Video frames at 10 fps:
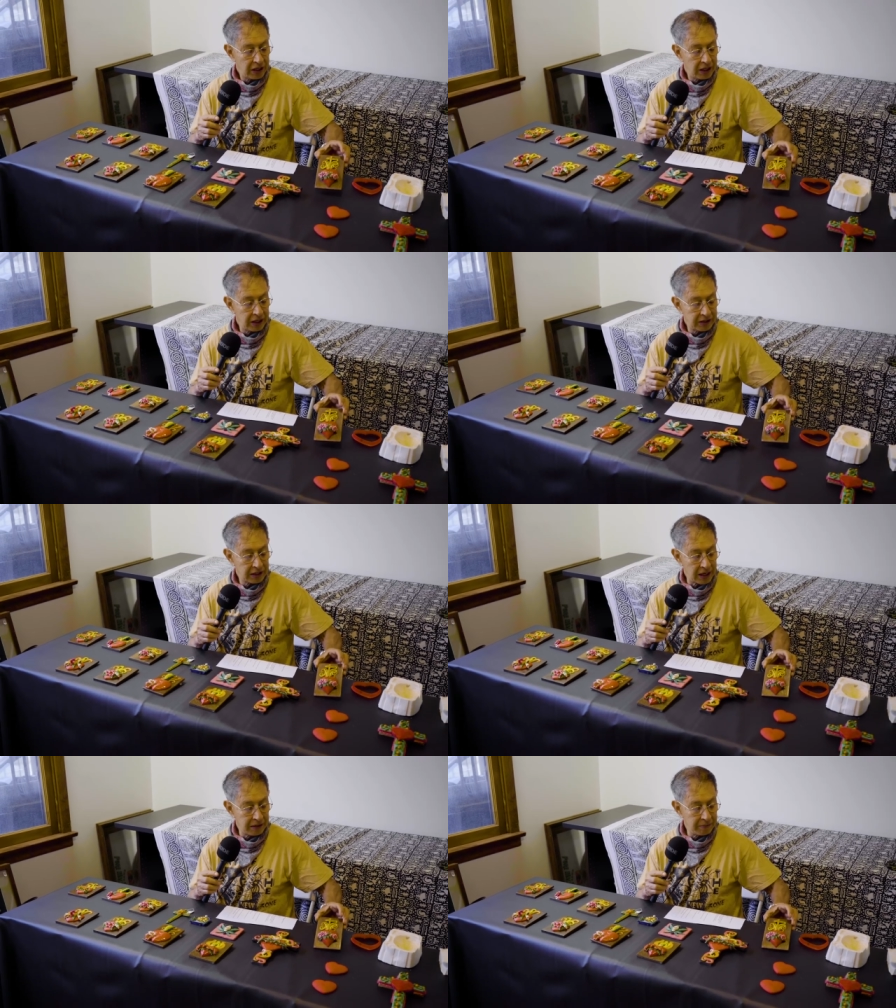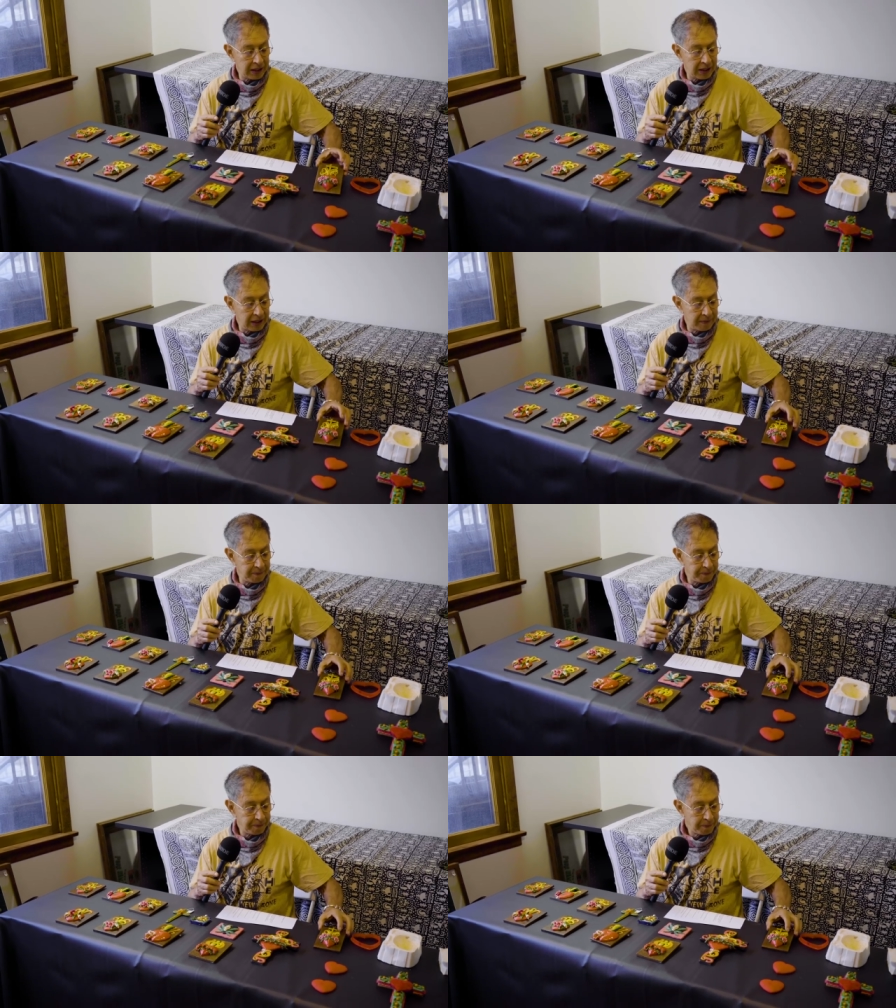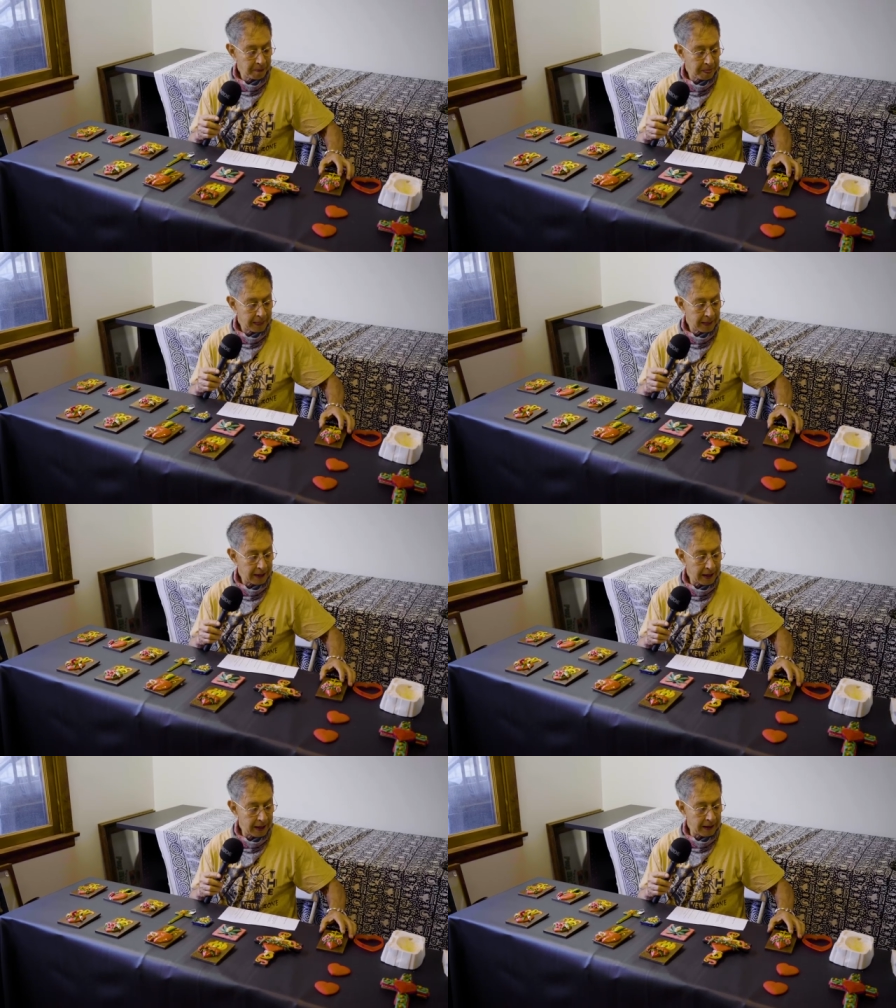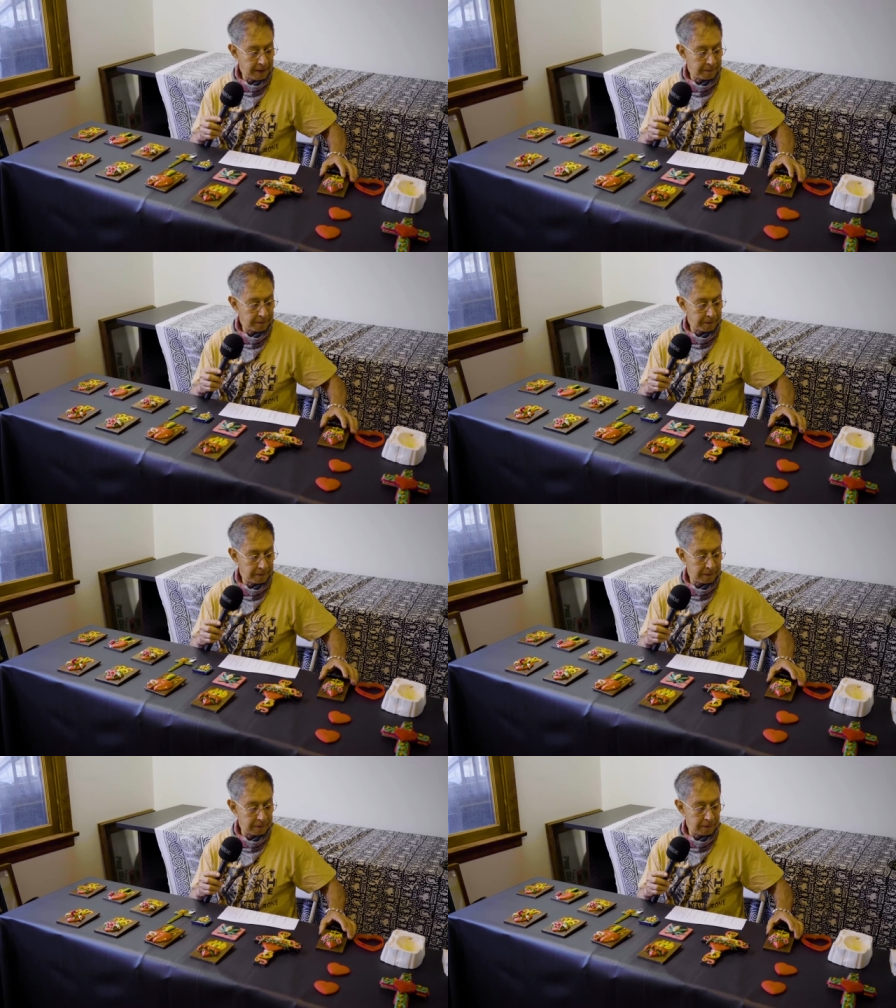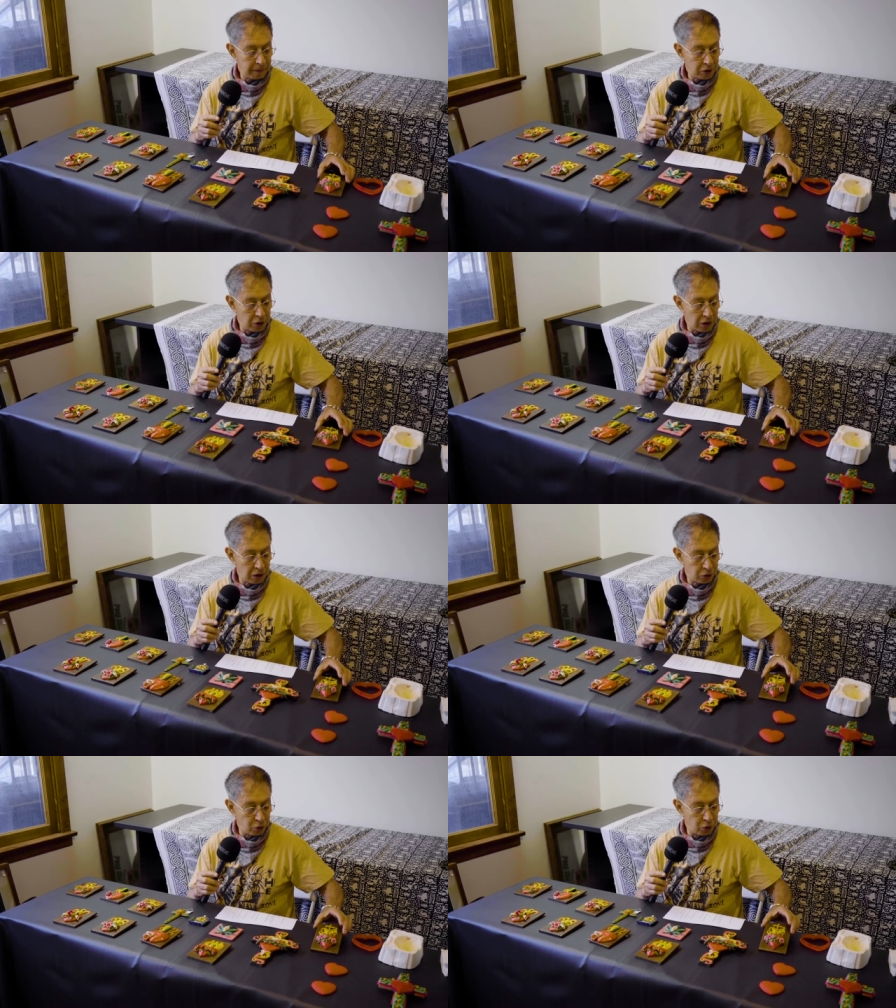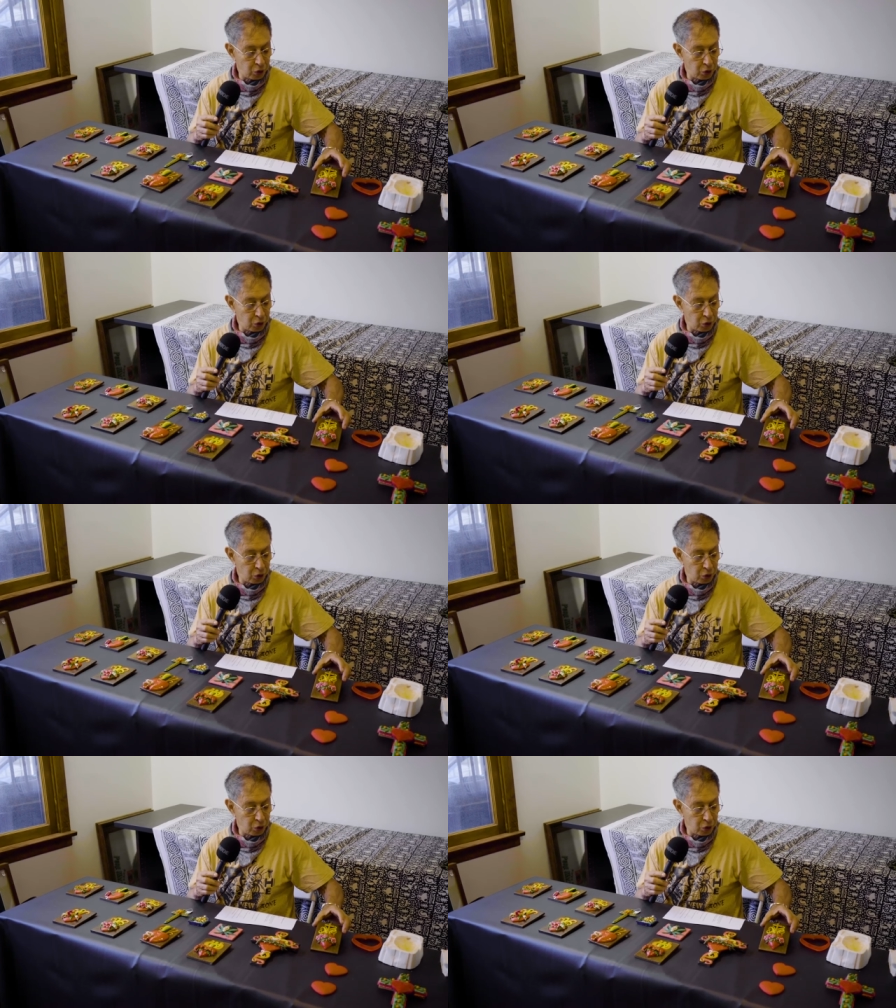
and I make them to